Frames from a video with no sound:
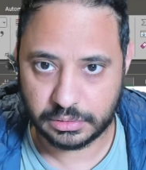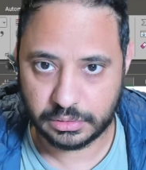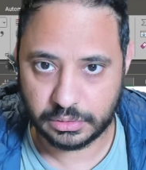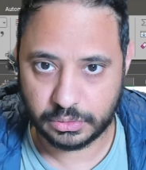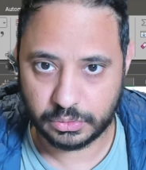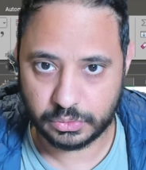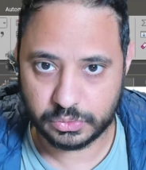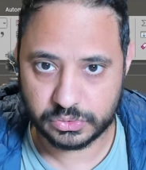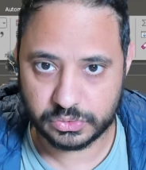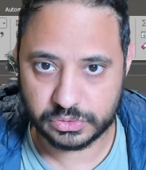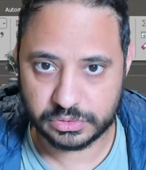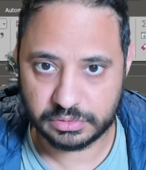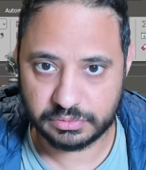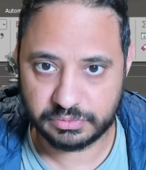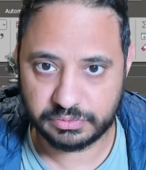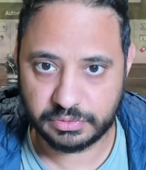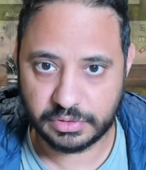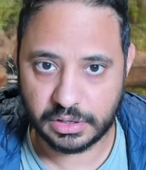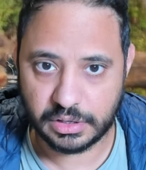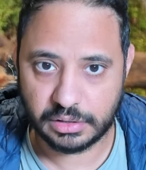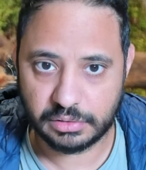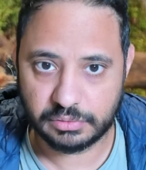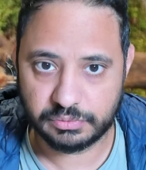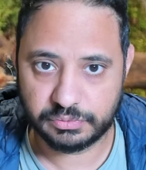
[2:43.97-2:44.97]
Close the
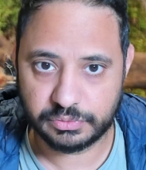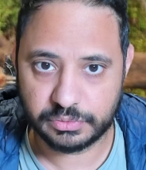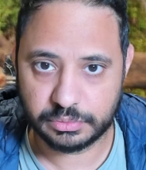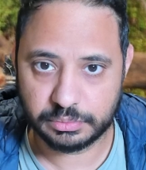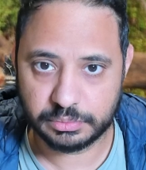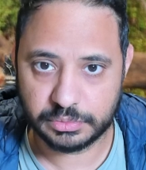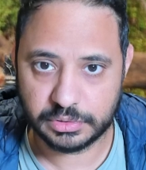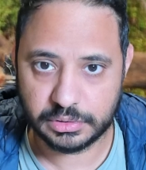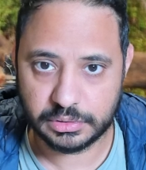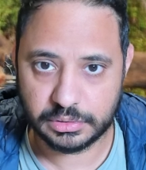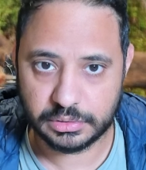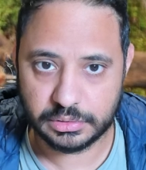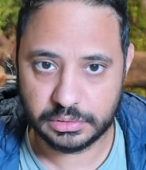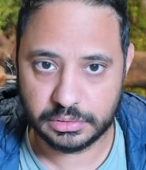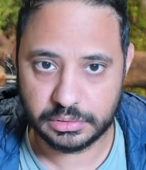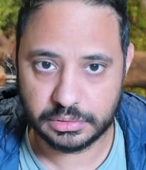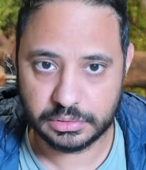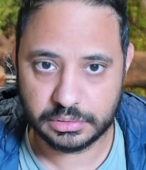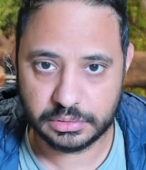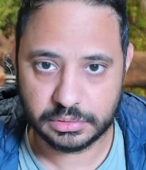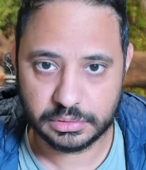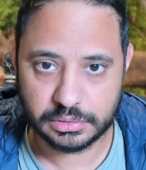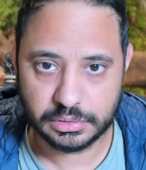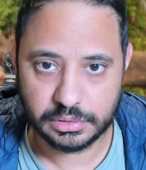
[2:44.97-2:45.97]
file from
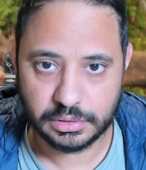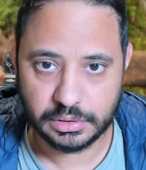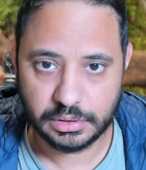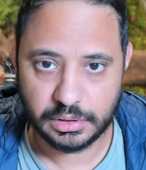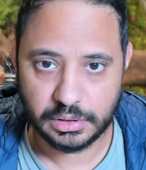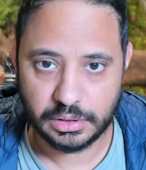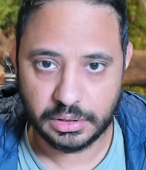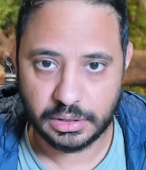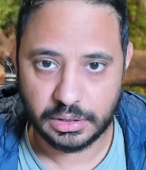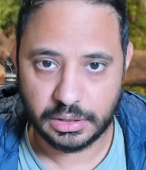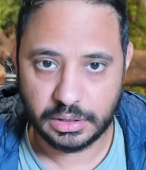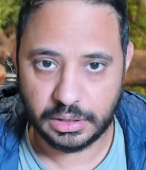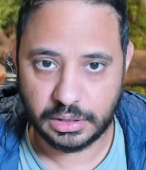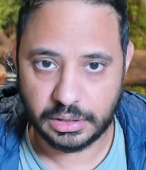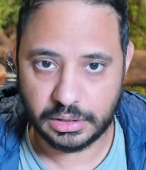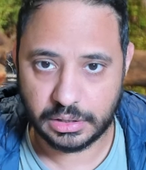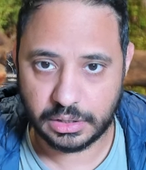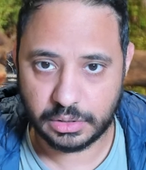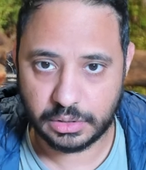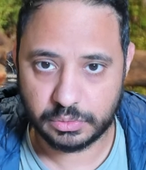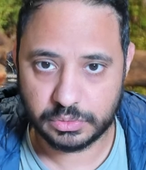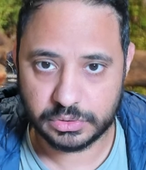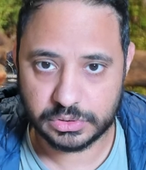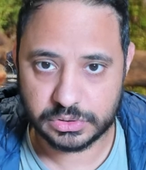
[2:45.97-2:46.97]
here, and
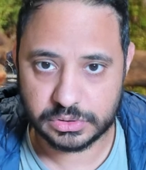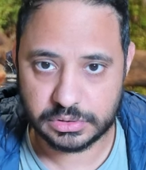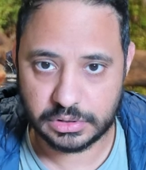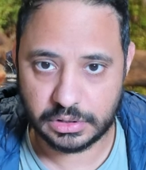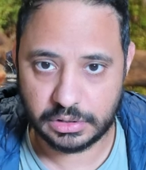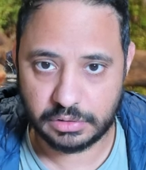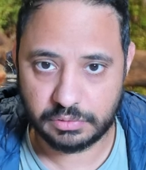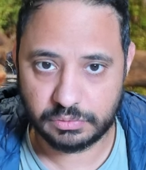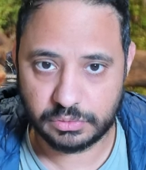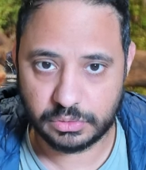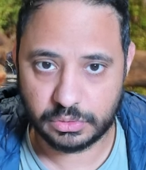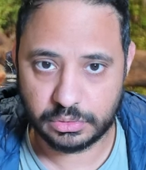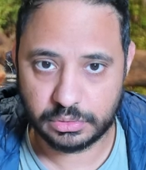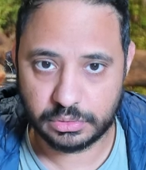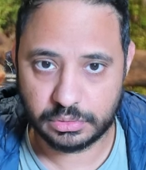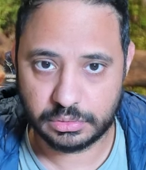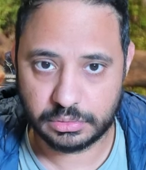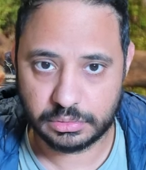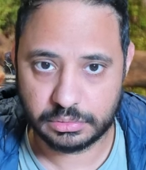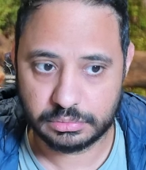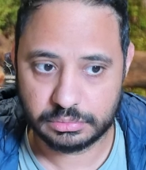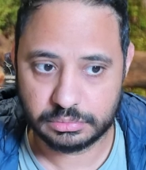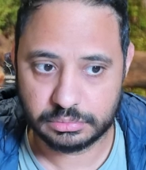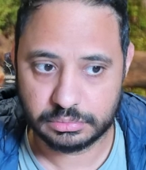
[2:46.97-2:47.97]
now it's saved
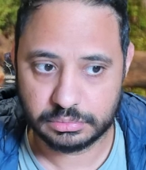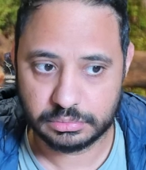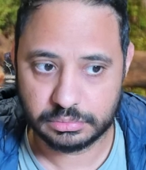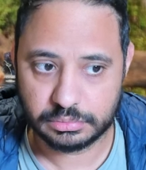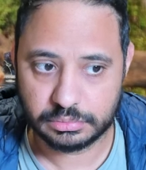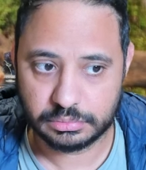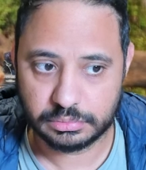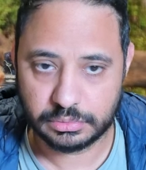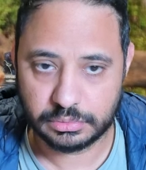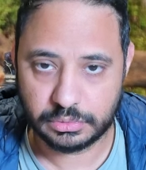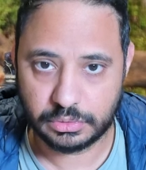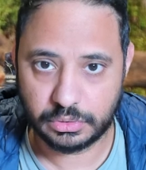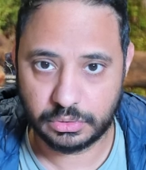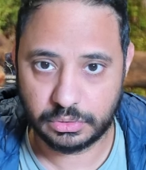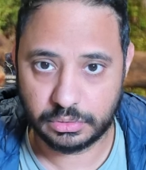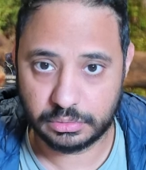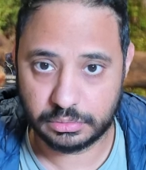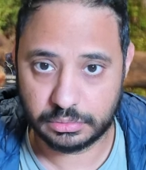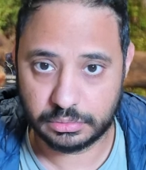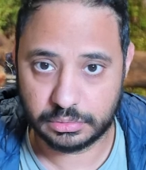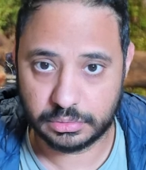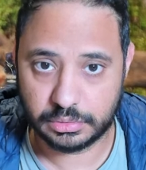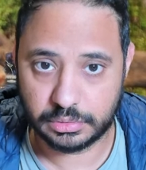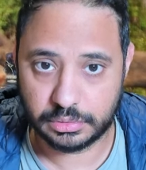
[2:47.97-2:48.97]
on
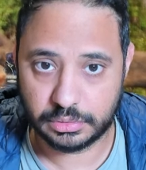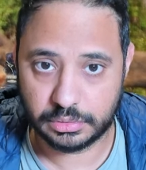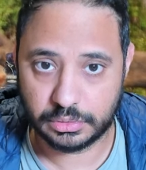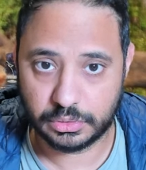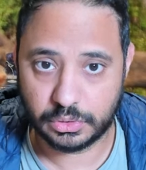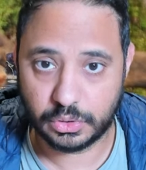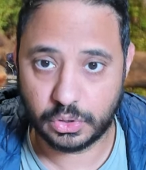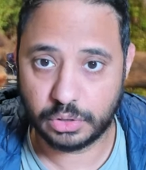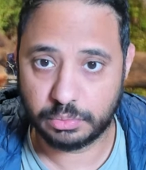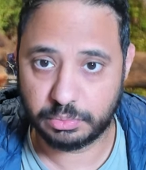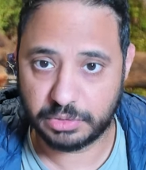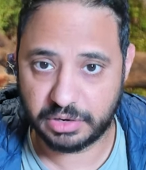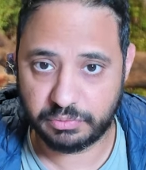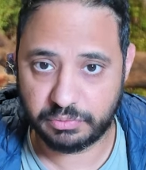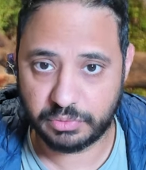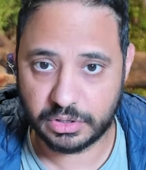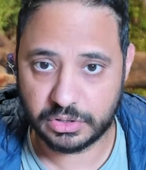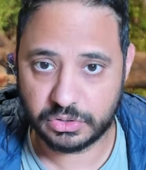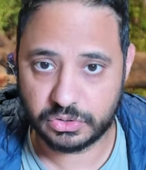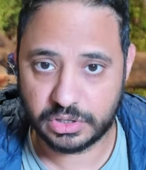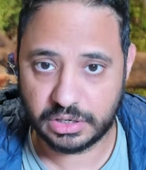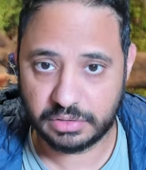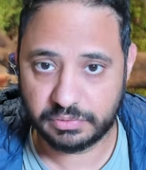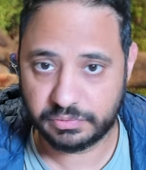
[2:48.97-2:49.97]
my
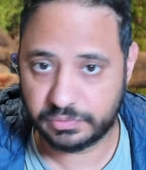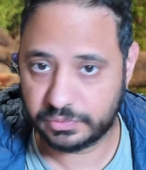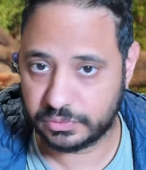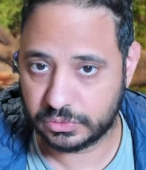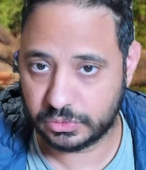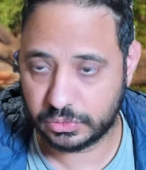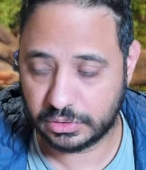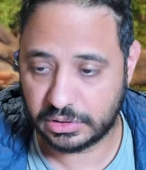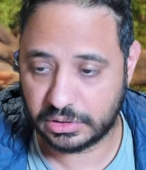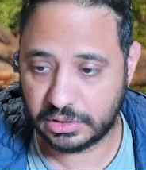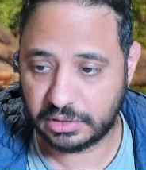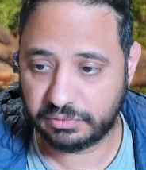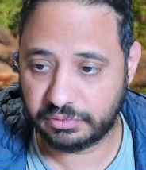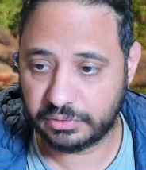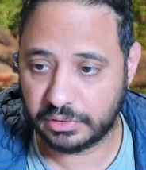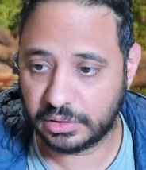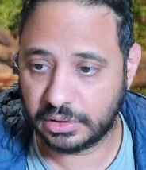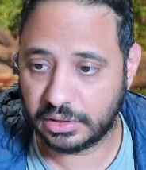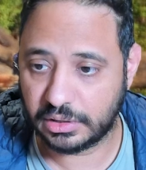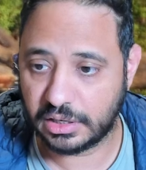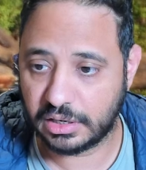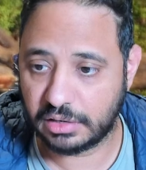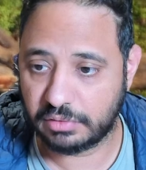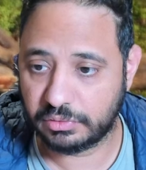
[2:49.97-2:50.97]
OneDrive. So I
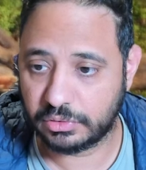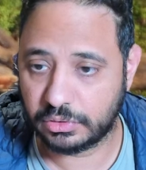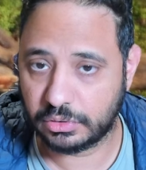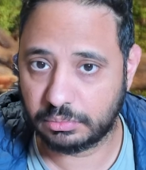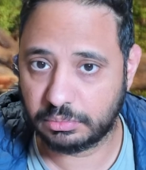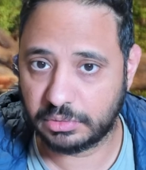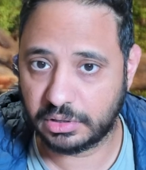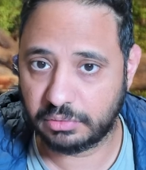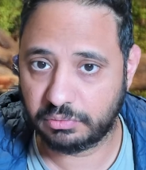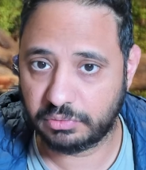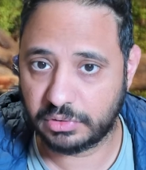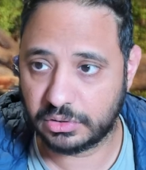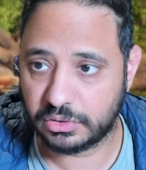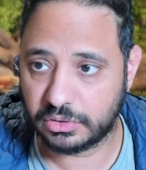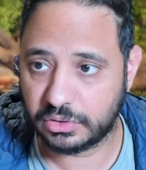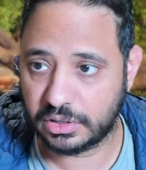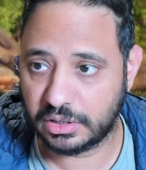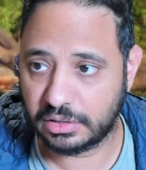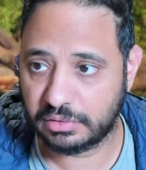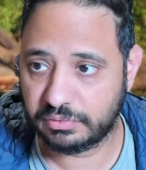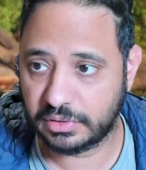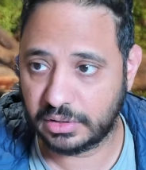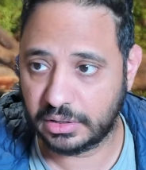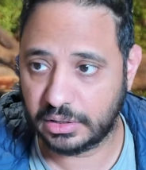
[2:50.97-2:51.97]
definitely have it on my
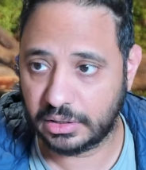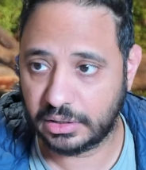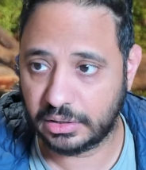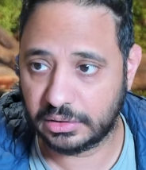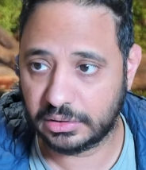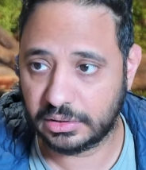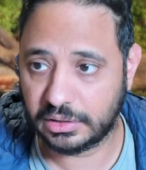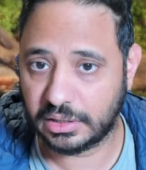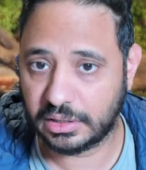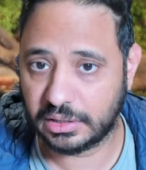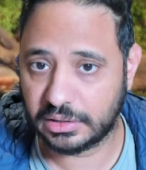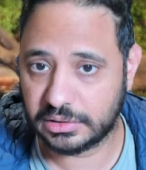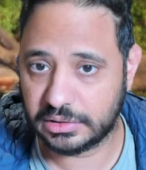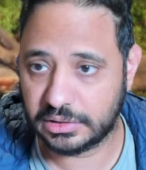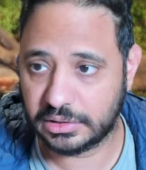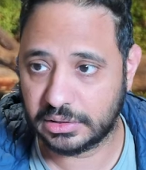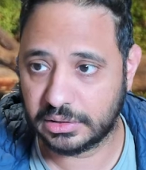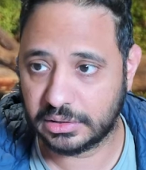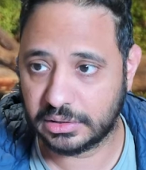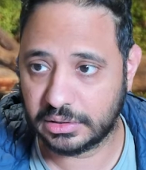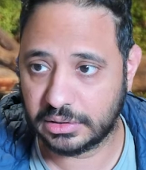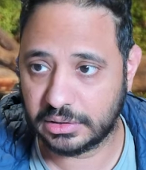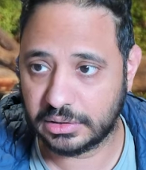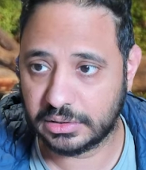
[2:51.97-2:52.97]
OneDrive, and the
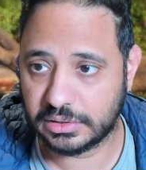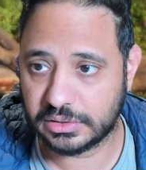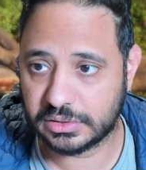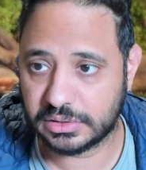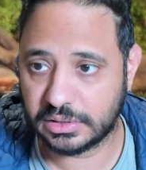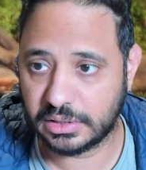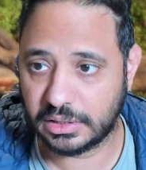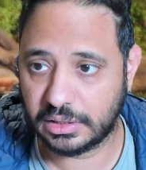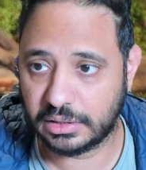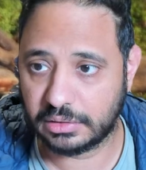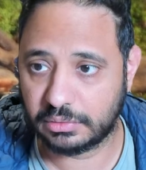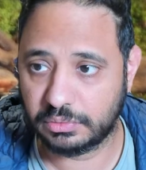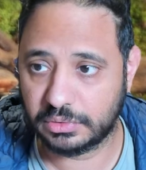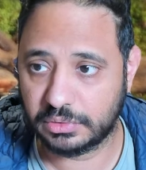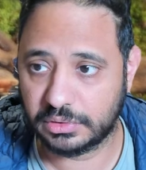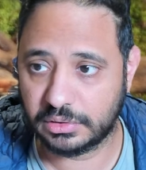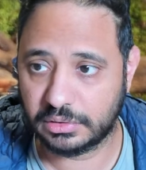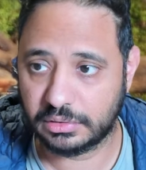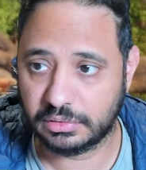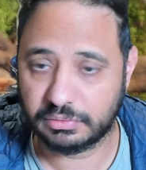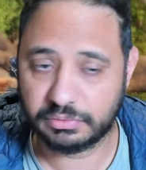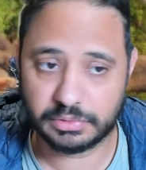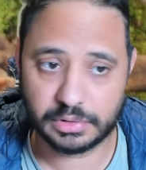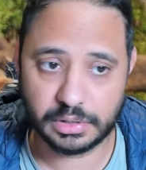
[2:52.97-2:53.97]
idea is that
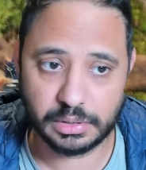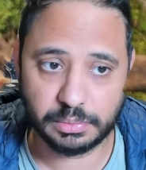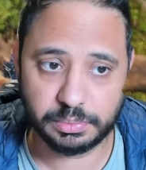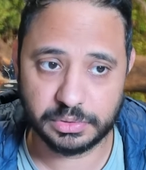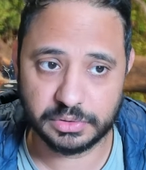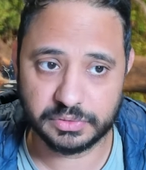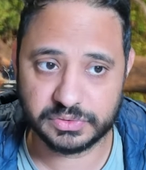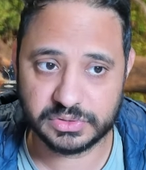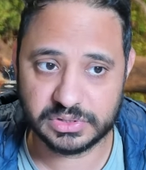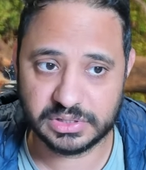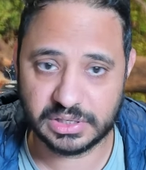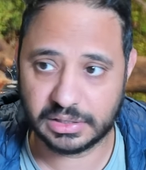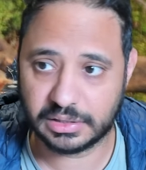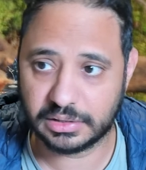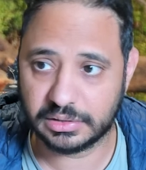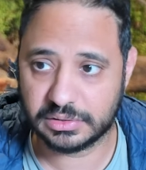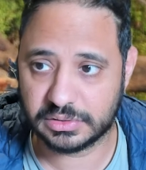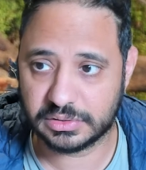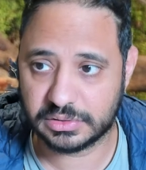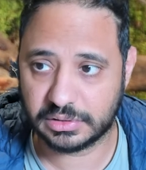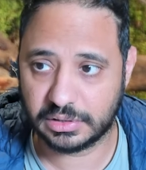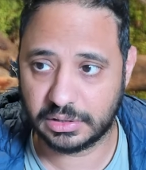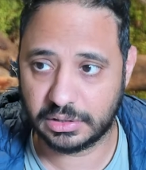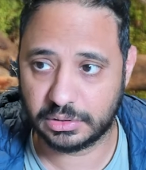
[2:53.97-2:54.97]
within a couple of
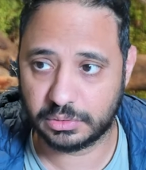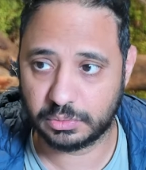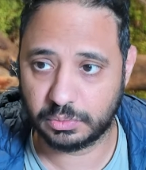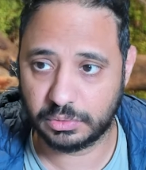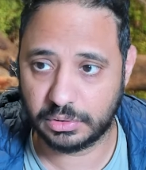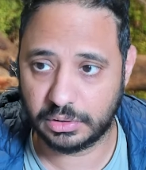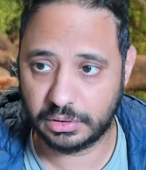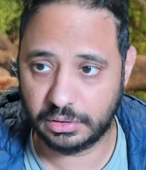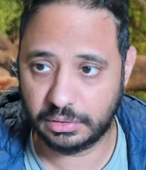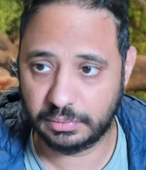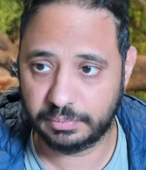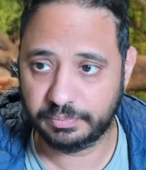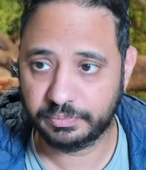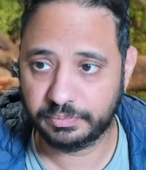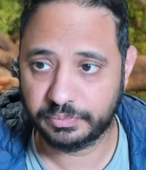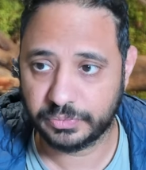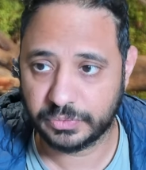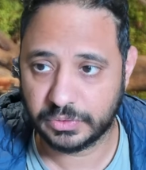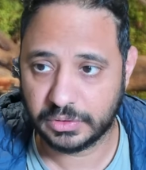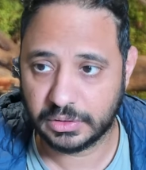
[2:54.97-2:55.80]
seconds it will